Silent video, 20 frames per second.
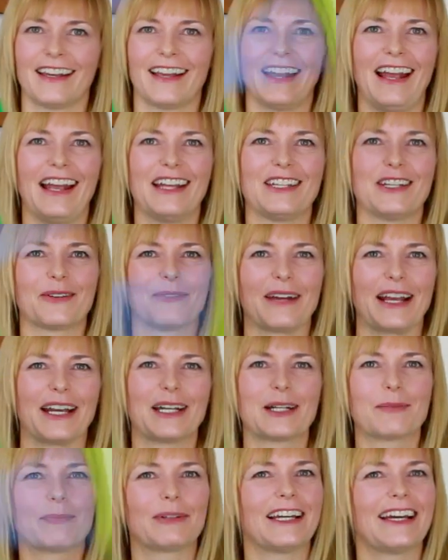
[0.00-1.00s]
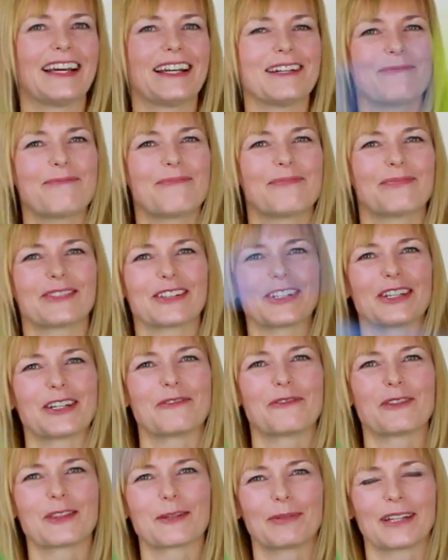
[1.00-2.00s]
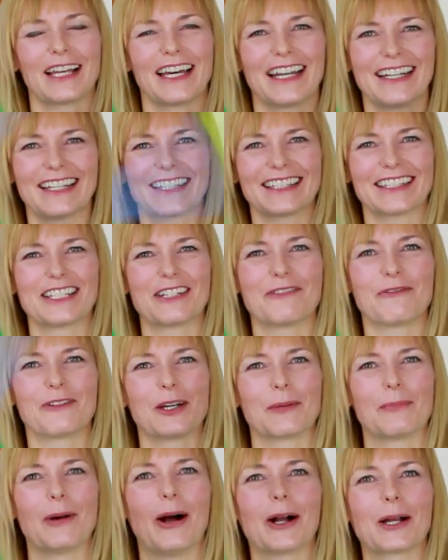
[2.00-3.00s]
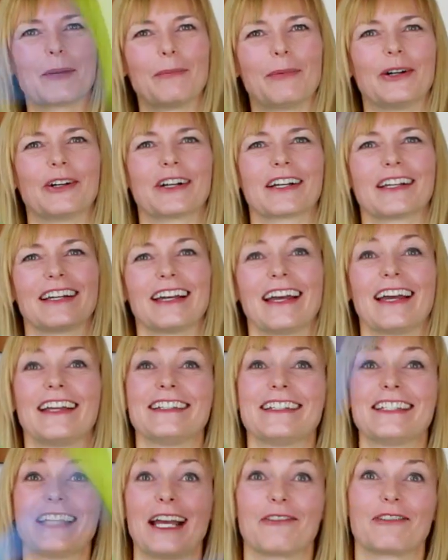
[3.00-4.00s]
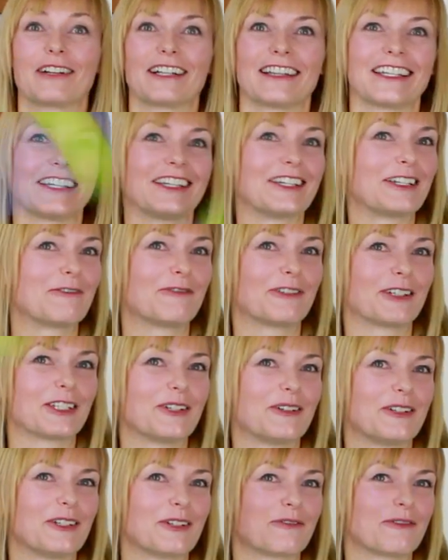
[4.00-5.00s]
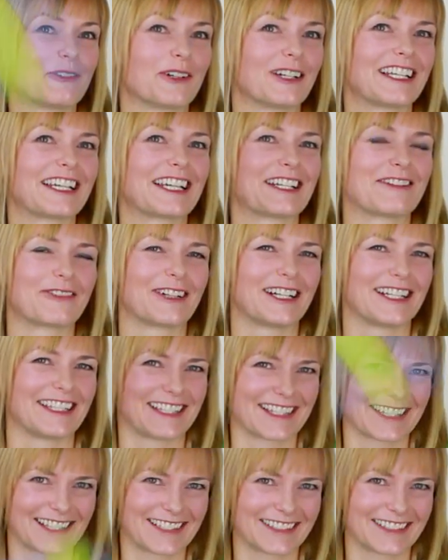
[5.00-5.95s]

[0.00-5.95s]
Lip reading: And you're ready to play. Good for the planet, good for your pocketbook, and definitely good for you and your 4-legged friends.